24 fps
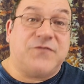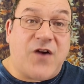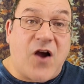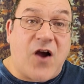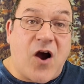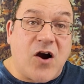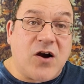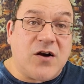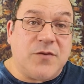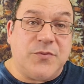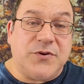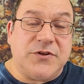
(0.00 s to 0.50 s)

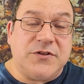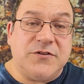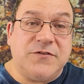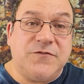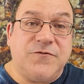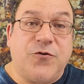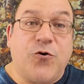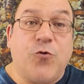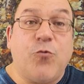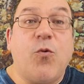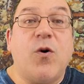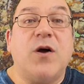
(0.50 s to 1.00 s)
carbon
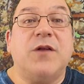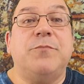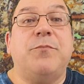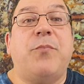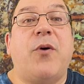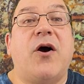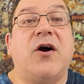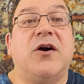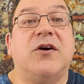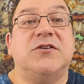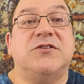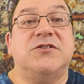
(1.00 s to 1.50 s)
for 1
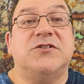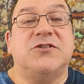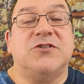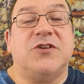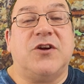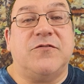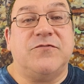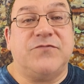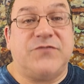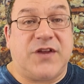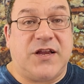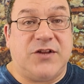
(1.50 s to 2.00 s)
part
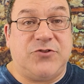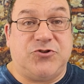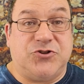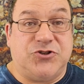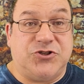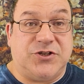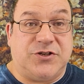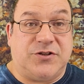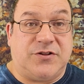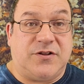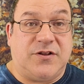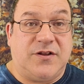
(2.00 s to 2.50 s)
of
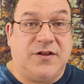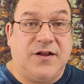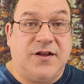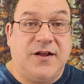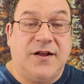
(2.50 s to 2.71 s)
nitrogen.